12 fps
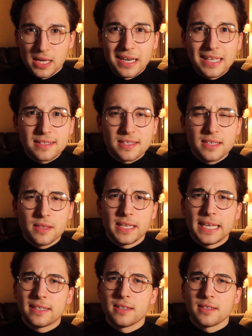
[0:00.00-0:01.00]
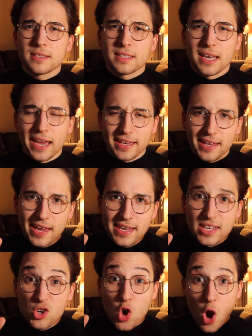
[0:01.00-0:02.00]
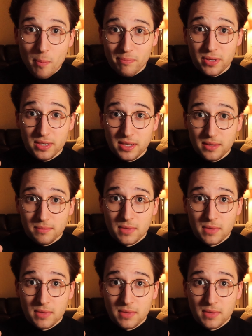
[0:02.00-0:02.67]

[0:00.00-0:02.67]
Let's see the dentist like a company.